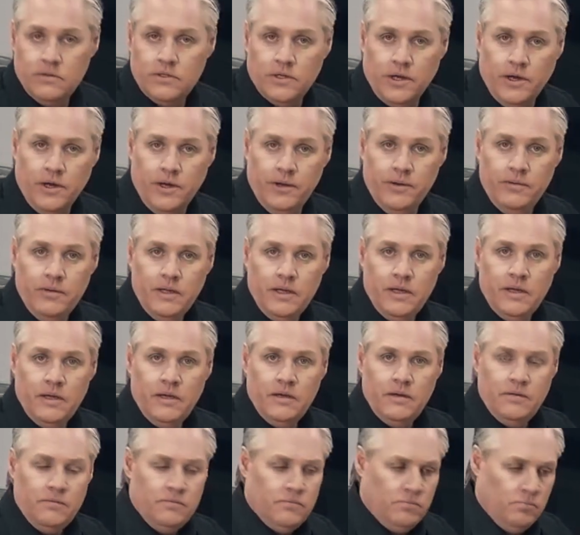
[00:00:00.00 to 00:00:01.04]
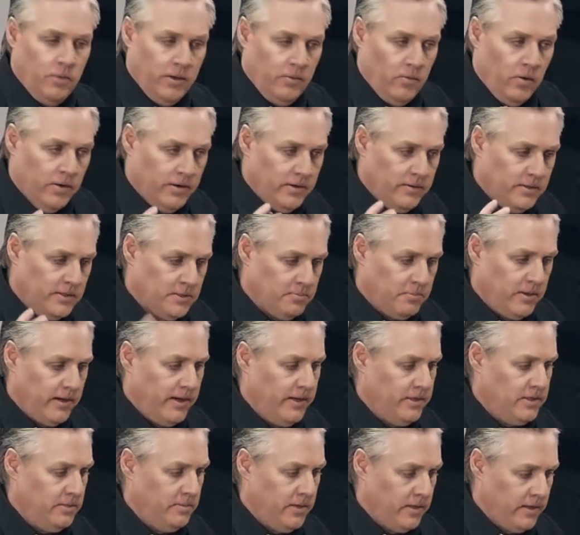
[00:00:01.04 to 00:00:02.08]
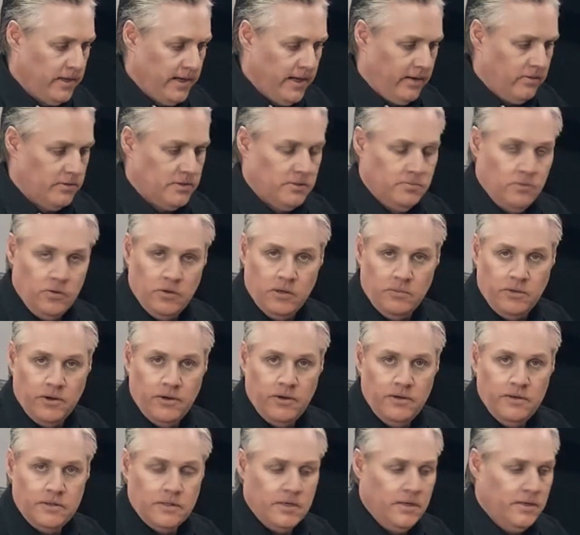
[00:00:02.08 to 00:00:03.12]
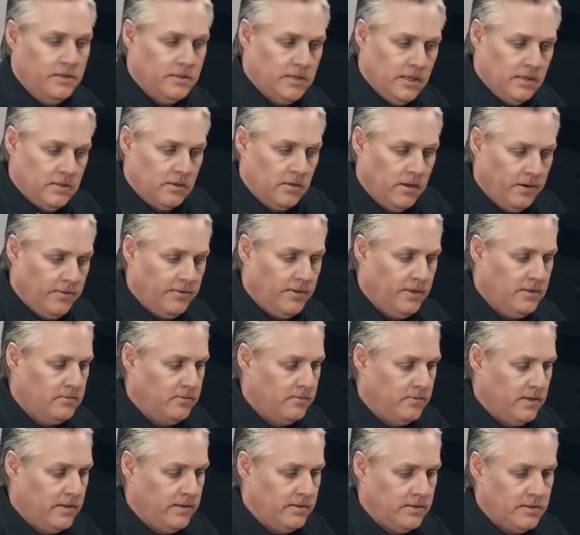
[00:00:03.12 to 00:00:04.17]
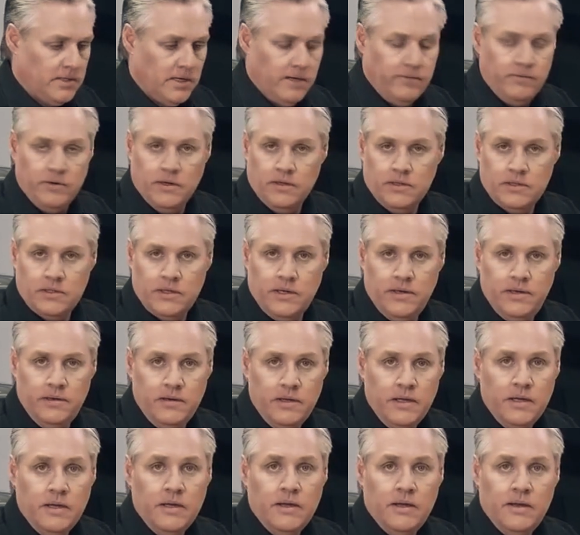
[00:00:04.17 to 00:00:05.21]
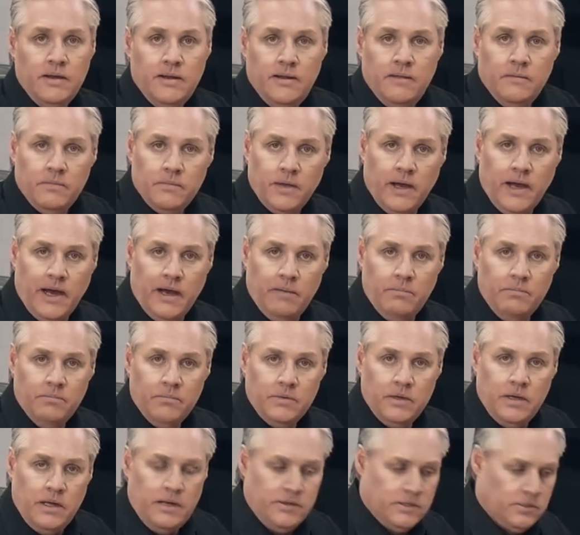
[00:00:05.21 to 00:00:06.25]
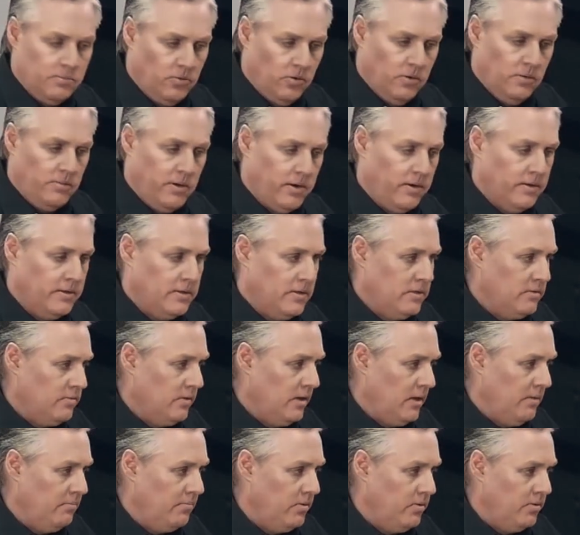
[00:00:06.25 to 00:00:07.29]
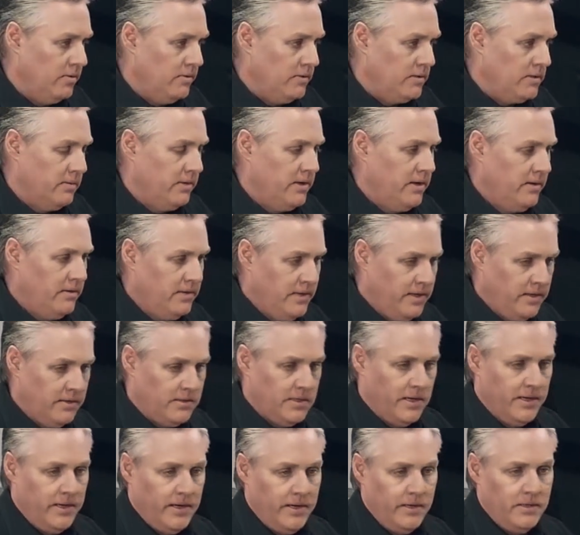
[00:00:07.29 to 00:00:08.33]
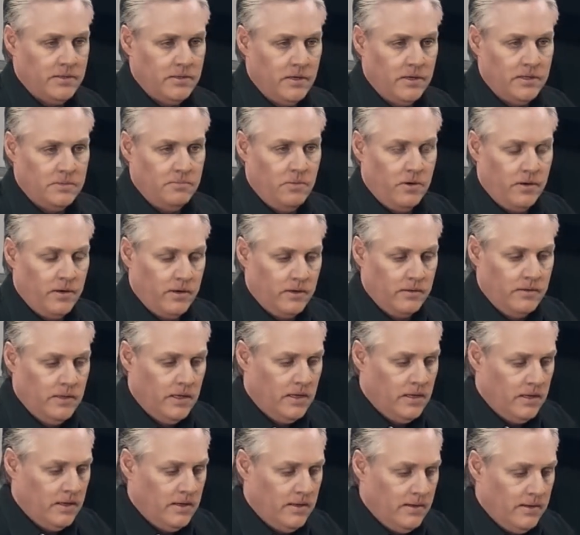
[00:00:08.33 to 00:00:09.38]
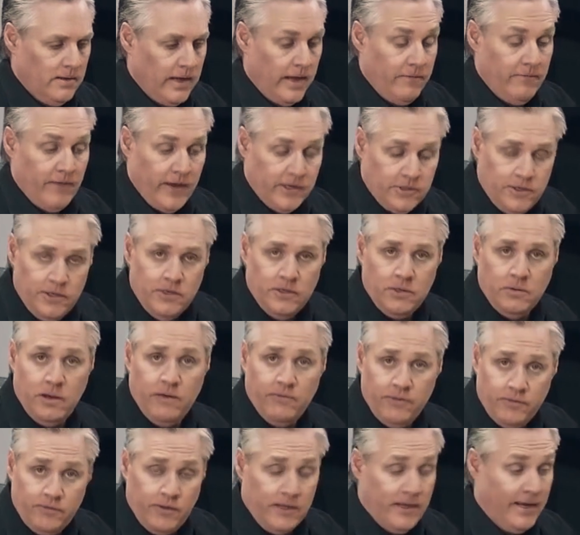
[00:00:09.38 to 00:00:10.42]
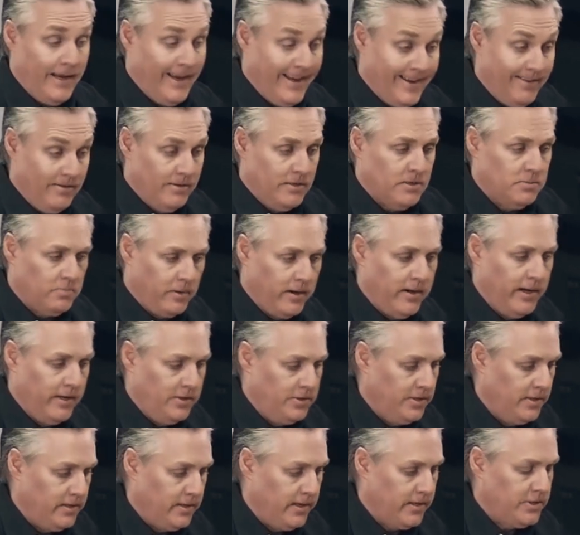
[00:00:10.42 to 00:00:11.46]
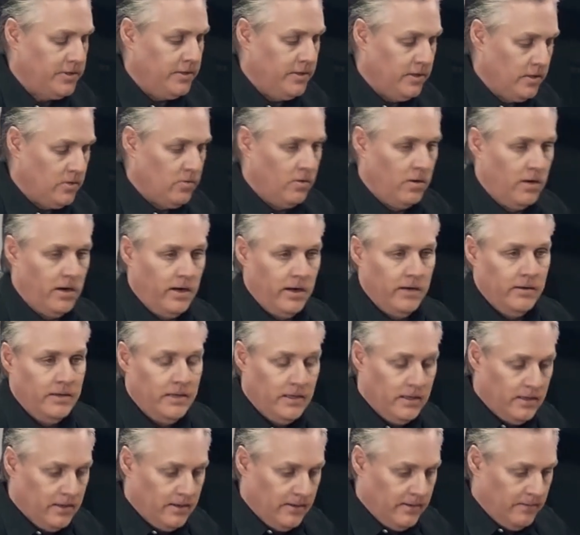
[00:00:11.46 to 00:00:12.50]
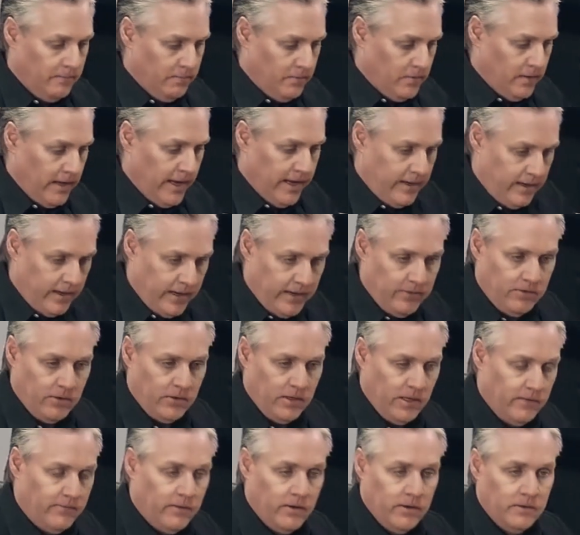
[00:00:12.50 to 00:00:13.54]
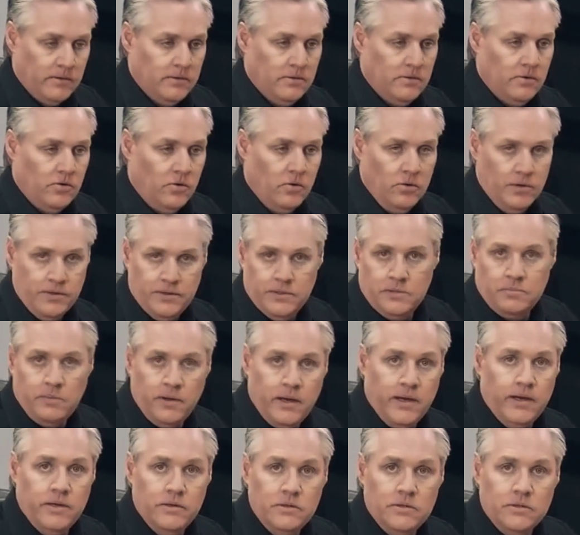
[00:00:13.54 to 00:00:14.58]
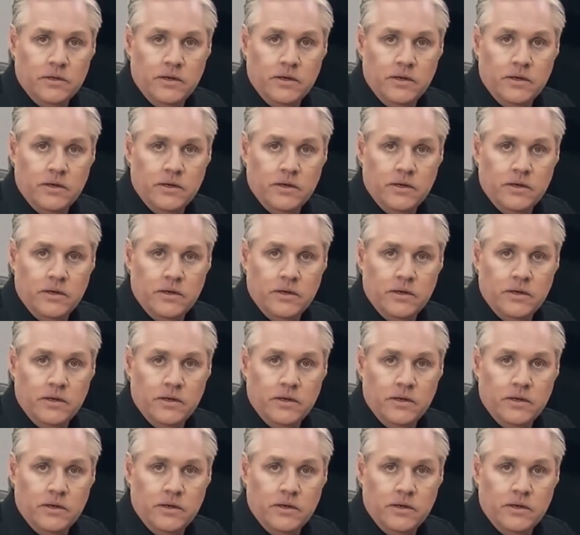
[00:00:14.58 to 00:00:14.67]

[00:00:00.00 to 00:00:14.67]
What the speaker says: So we wanted this page to be able to handle smaller monitors. So you can see that a lot of things we've done to save real estate, and smaller monitors is really important. So we don't need a 1080 size monitor. In fact, you can do everything in this page. You can actually acquire, edit, and deliver all in this page.